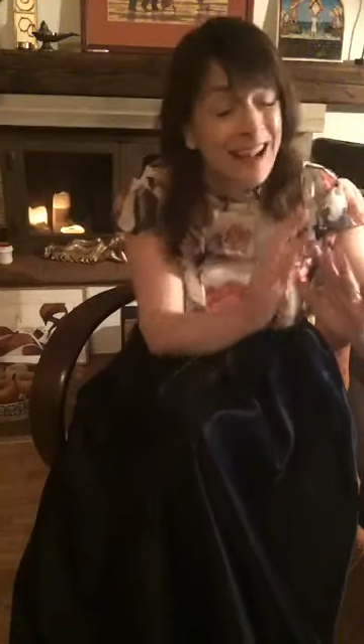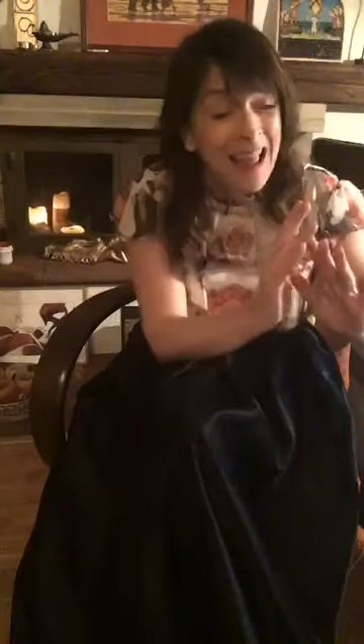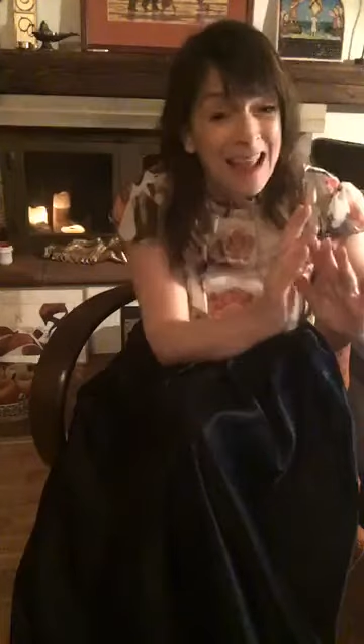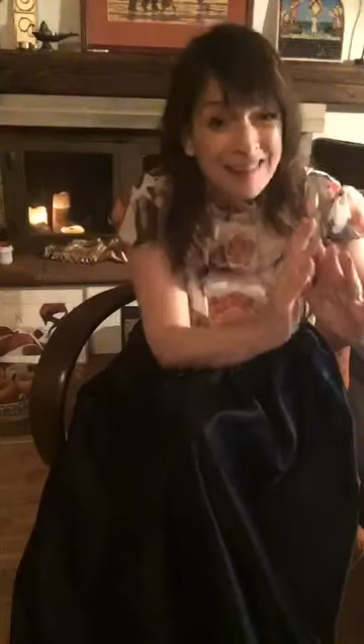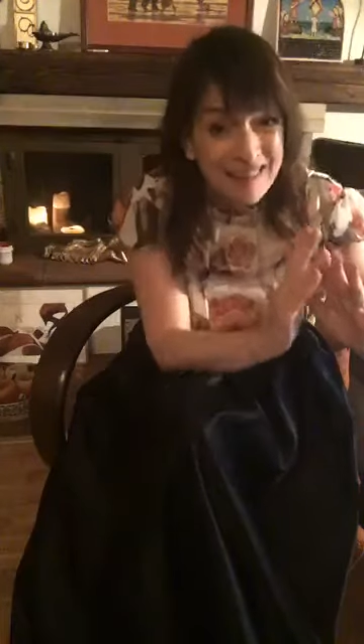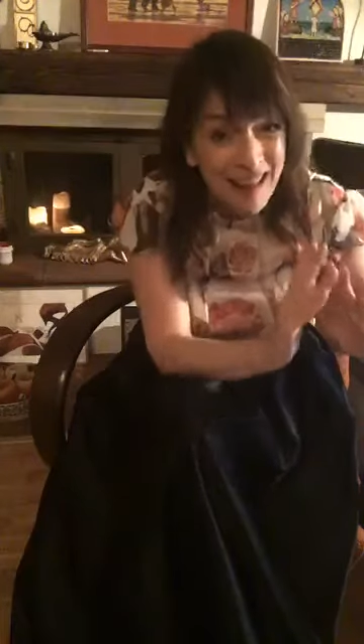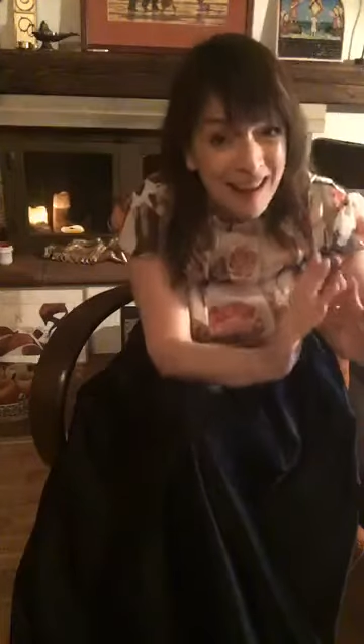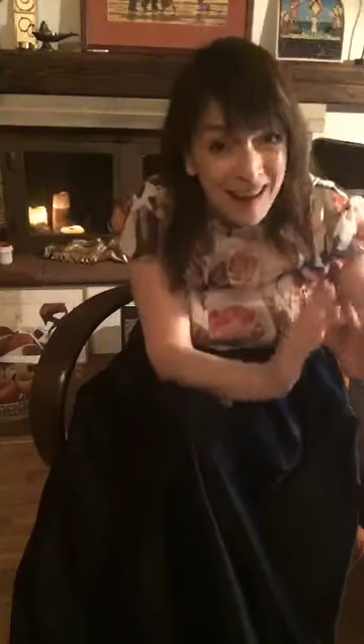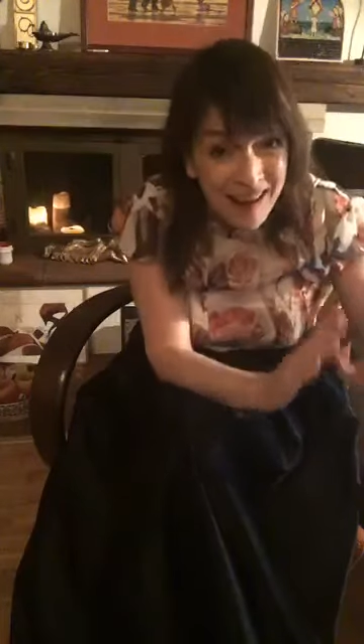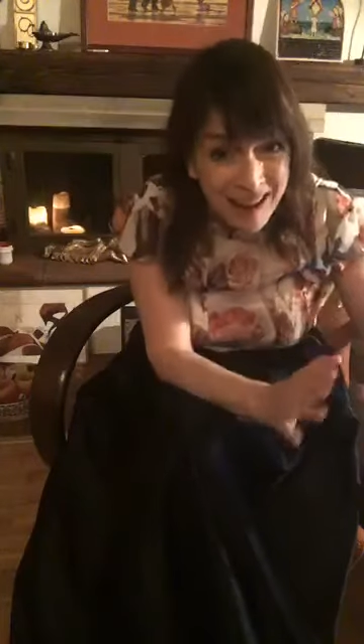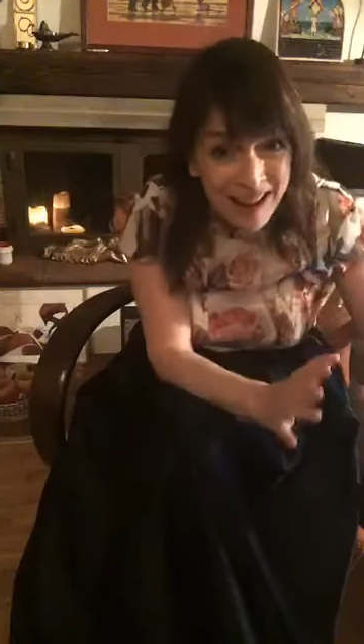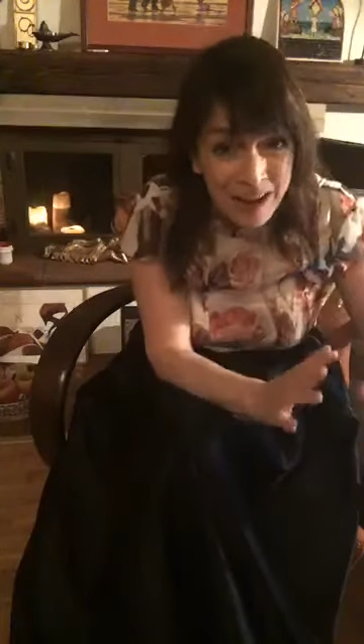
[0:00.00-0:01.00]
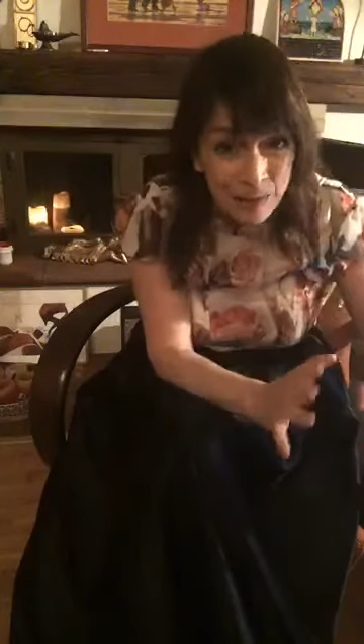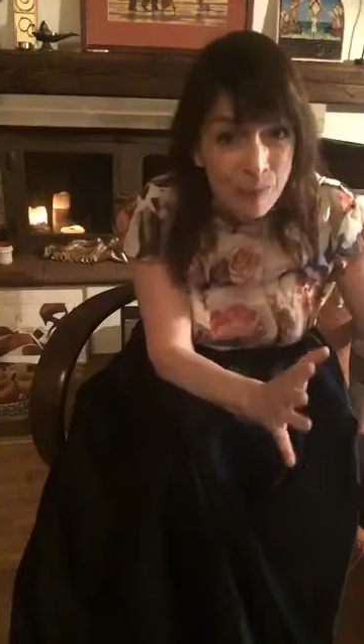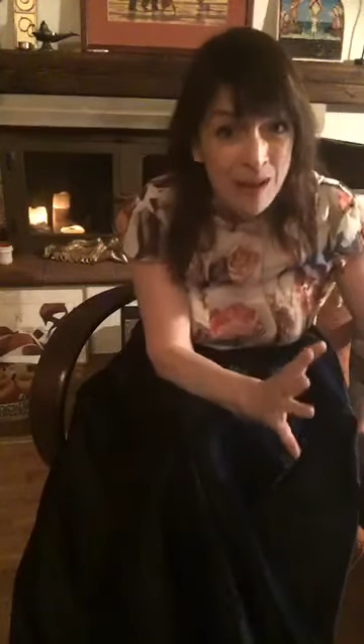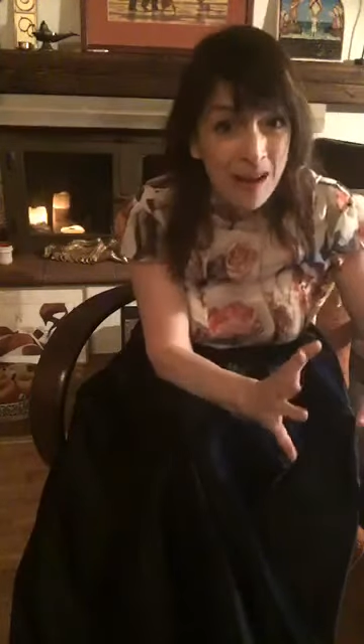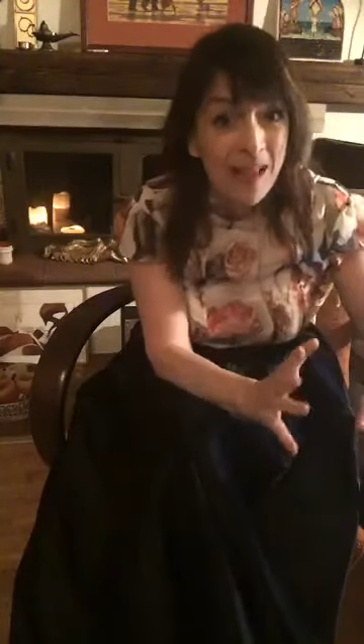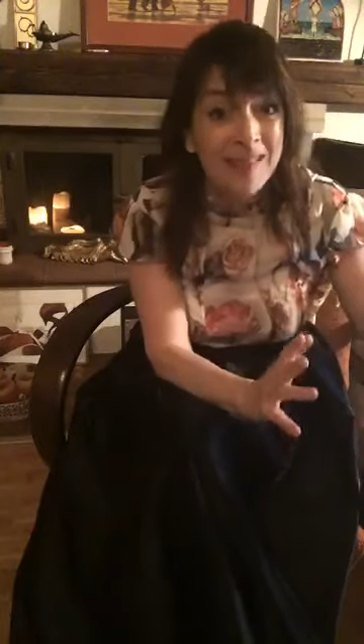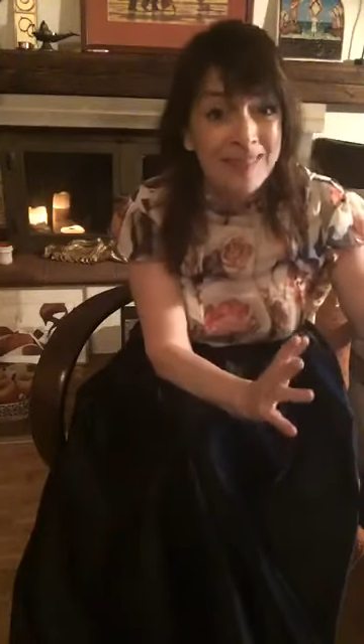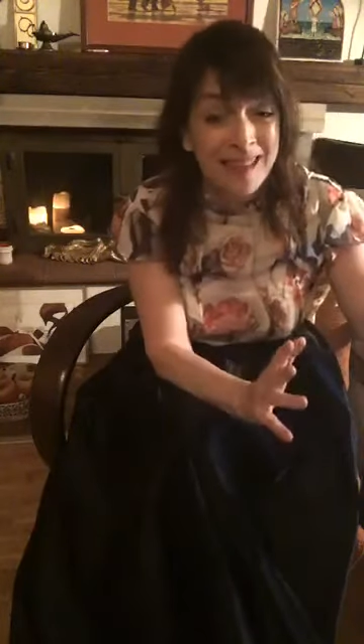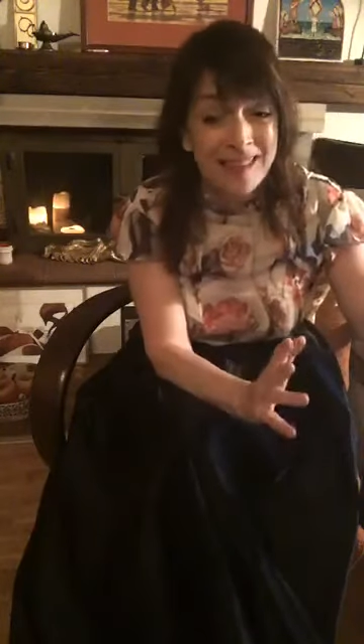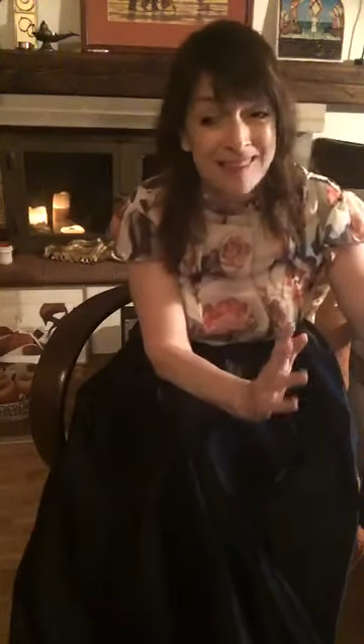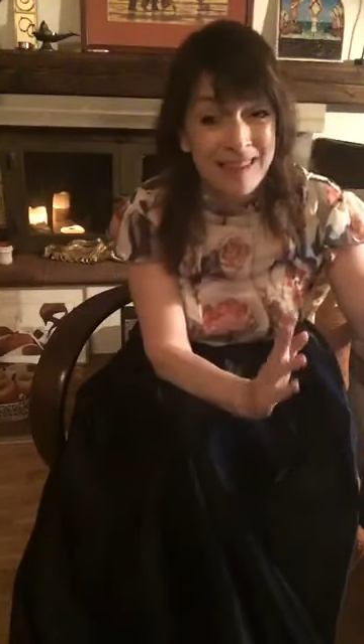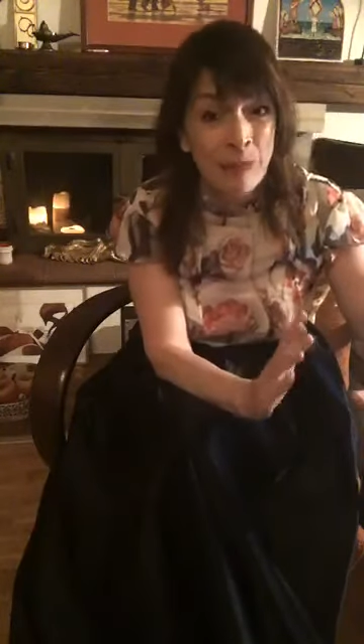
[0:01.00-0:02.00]
It's a little bit like
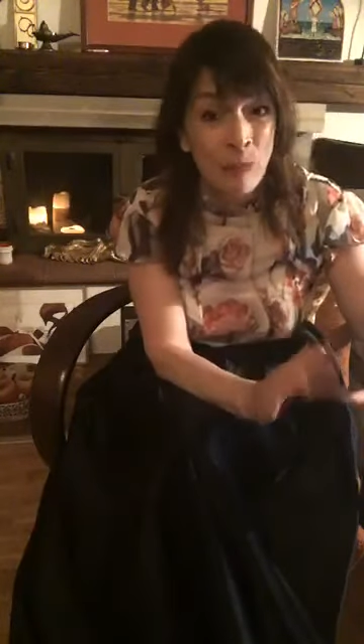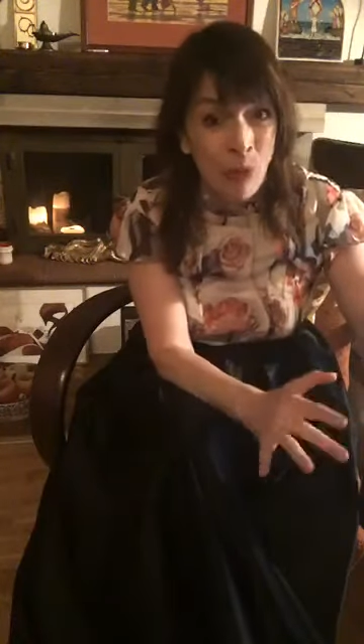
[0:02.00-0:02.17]
this in